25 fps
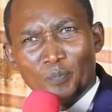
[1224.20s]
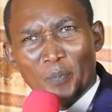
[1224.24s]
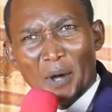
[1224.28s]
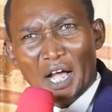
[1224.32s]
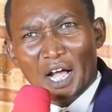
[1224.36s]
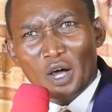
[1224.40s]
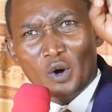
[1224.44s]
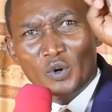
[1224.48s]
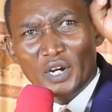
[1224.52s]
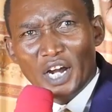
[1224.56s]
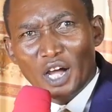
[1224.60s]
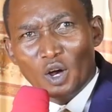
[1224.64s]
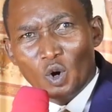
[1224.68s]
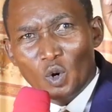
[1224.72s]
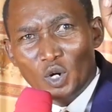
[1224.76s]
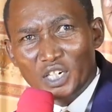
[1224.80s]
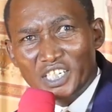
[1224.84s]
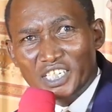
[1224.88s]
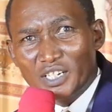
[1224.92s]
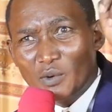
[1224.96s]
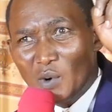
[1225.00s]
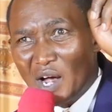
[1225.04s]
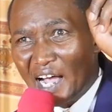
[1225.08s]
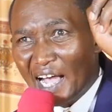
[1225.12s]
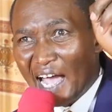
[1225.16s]
mpaka
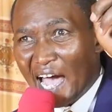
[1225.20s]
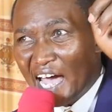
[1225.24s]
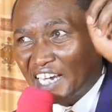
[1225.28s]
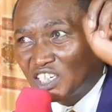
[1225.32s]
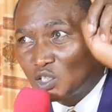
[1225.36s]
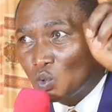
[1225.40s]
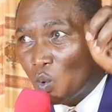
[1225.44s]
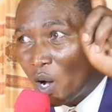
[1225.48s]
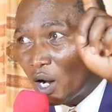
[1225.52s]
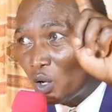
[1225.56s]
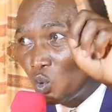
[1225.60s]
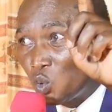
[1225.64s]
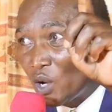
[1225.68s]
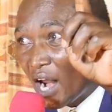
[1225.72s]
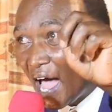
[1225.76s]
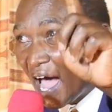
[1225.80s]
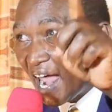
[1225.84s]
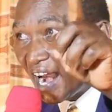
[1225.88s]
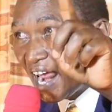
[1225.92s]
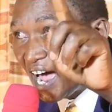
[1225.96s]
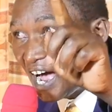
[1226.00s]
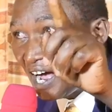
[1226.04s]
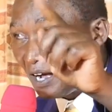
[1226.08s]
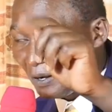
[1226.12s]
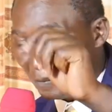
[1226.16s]
unakosa wakati wa
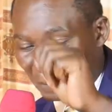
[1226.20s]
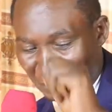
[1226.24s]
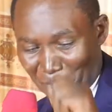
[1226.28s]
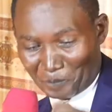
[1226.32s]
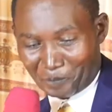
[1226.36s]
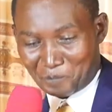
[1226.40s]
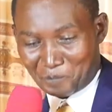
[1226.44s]
kulala.